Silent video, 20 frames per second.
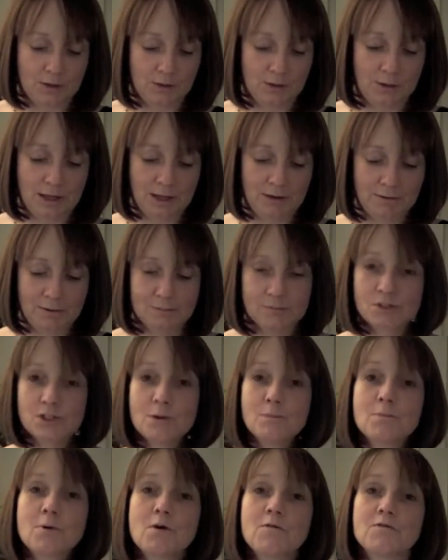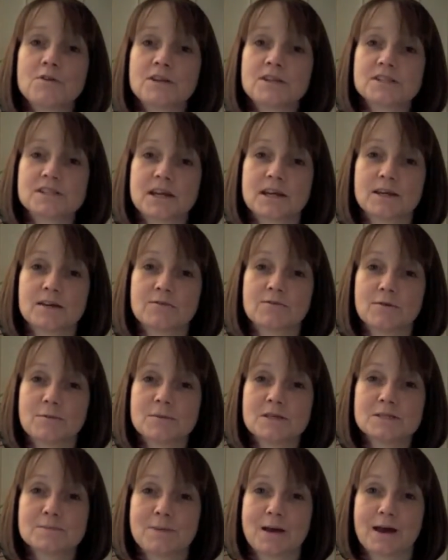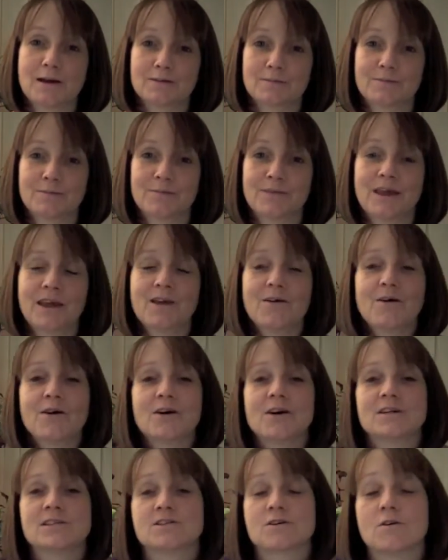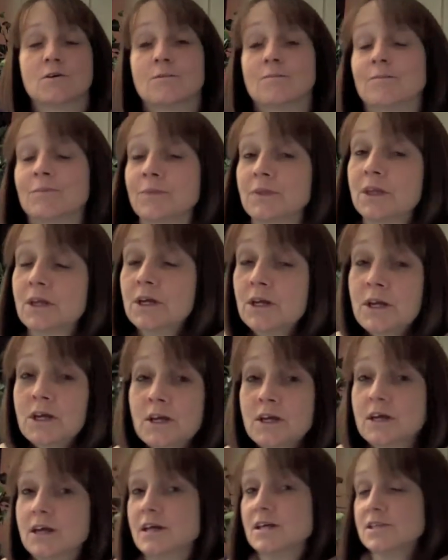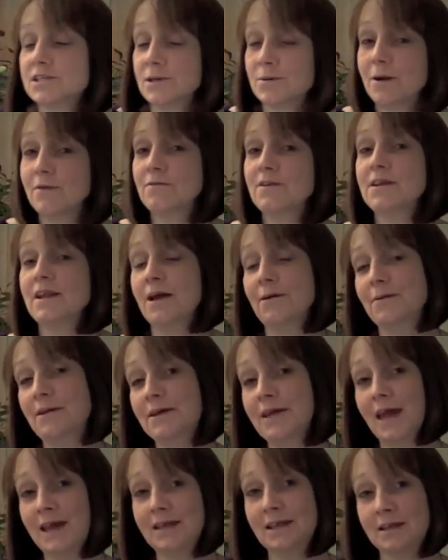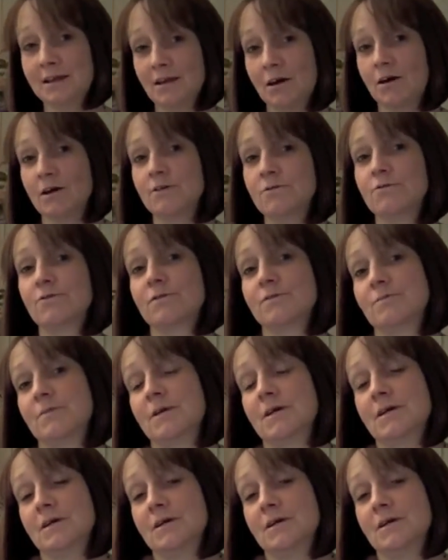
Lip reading: You'll hear him jump off in a second from his bell. There you are, he's gone. So every now and again in life,